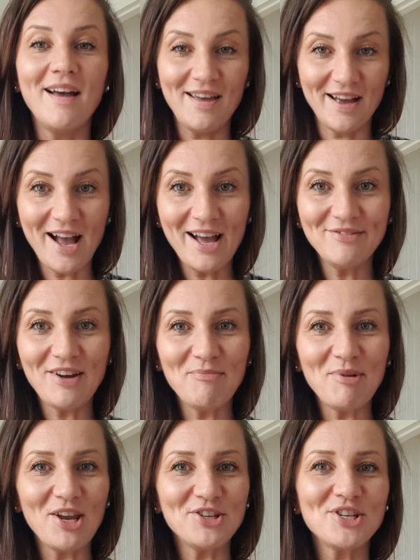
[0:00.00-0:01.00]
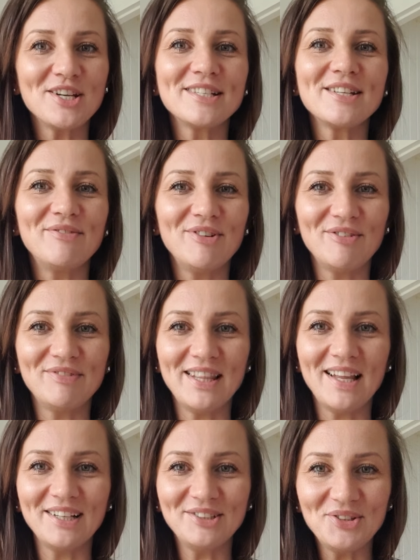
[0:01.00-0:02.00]
uh, high vibrations of love
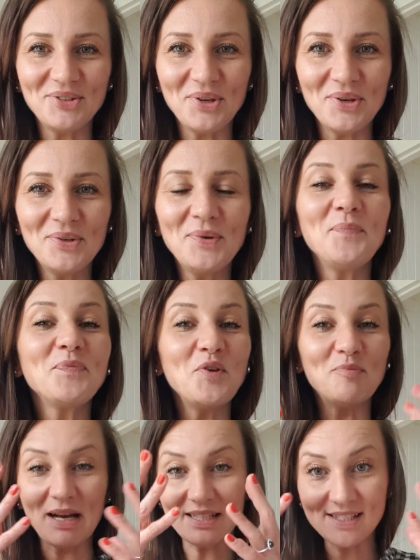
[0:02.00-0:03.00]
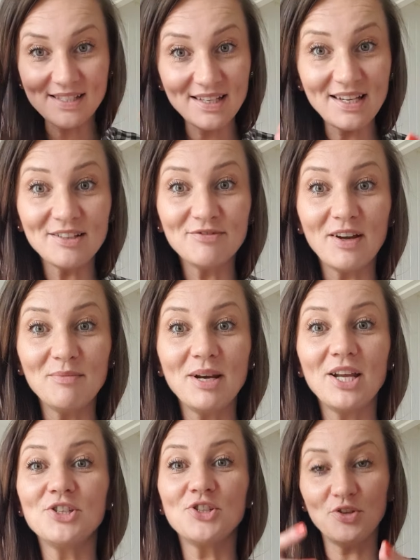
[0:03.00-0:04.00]
and light to you. You might see that
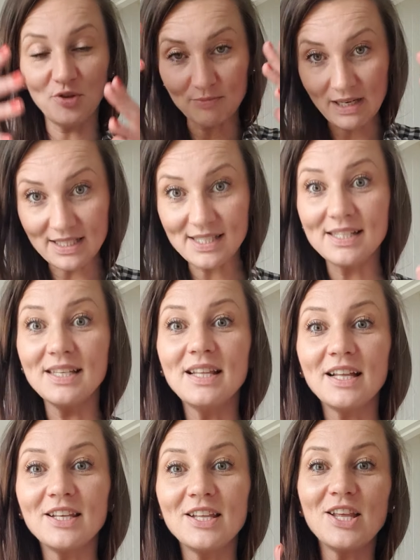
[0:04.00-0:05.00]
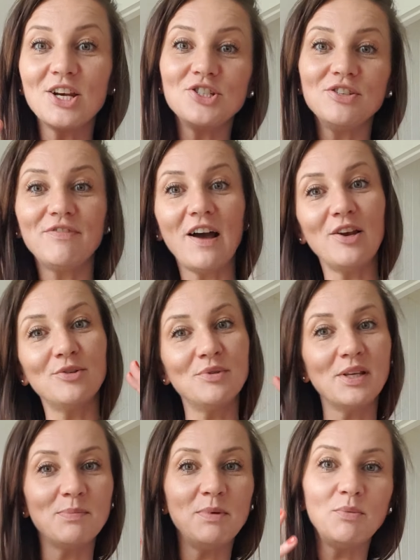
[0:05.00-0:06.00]
vibration, you might see that energy
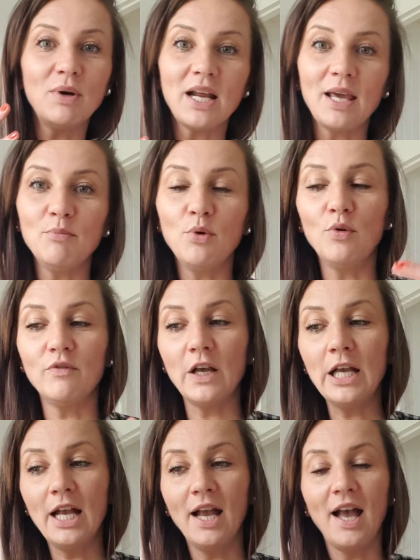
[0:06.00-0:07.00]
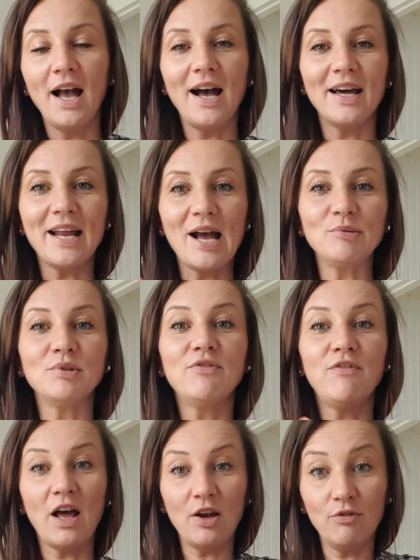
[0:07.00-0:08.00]
following me when I move around,
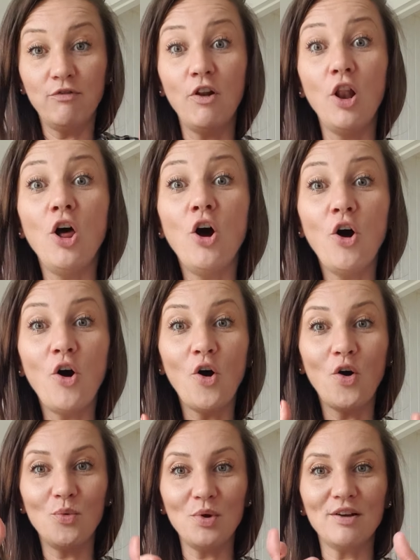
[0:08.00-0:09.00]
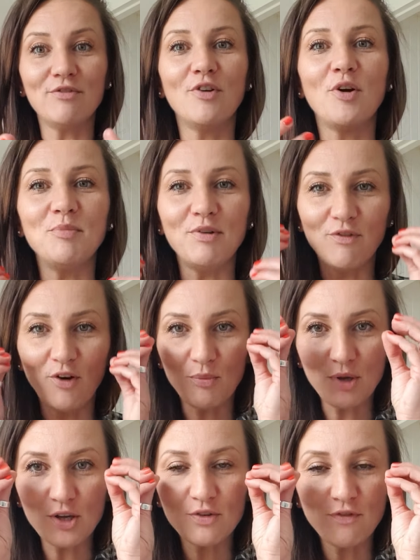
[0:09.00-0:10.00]
flowing from you,
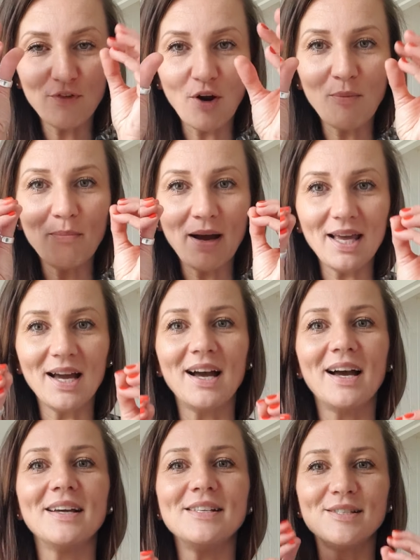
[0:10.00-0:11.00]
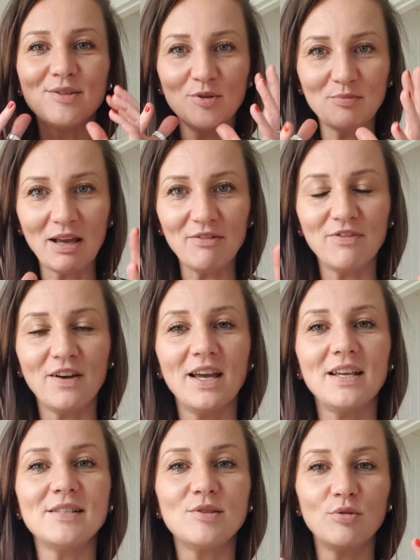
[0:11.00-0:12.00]
flowing from my eyes, through my
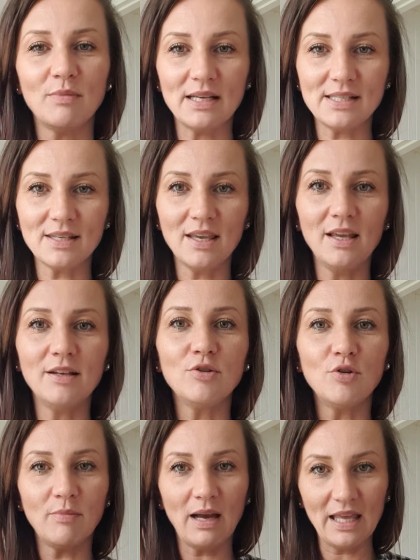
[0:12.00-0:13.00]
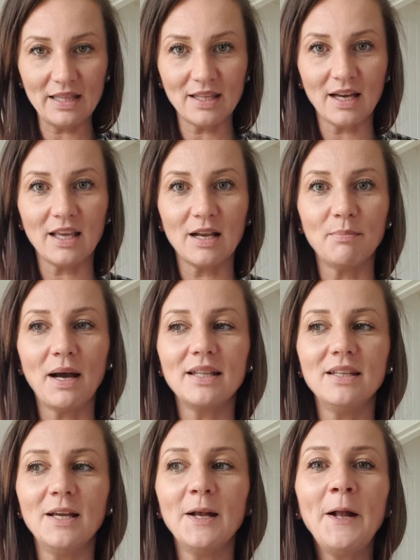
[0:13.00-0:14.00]
face, through my skin, through my entire
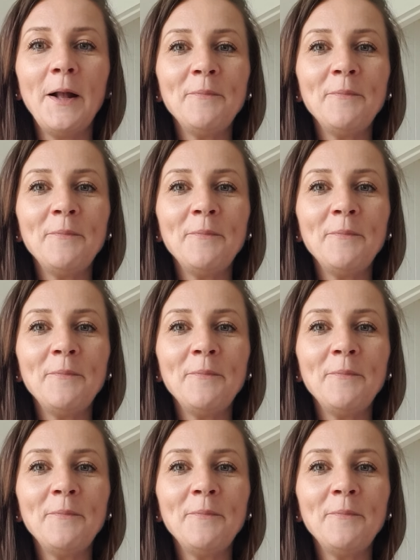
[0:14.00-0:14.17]
body.